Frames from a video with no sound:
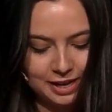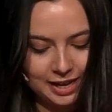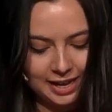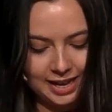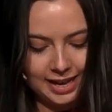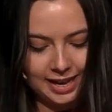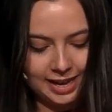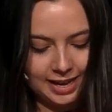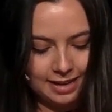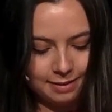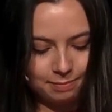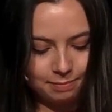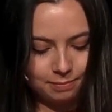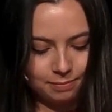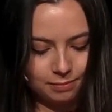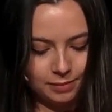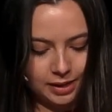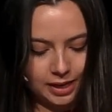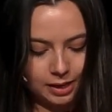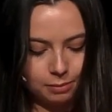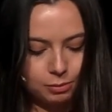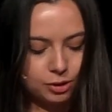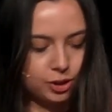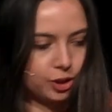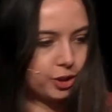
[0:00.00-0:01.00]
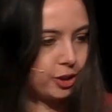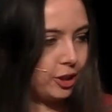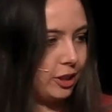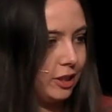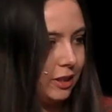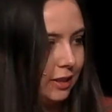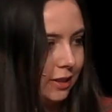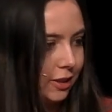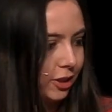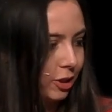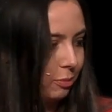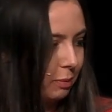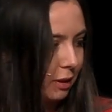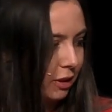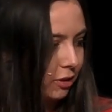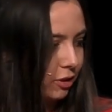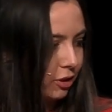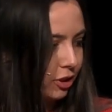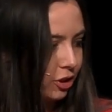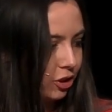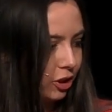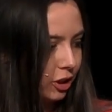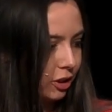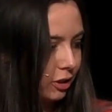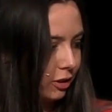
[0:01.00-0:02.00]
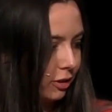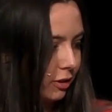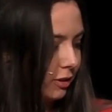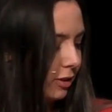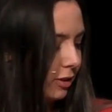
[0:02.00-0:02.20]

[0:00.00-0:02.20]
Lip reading: And I'm sorry to hear about the struggles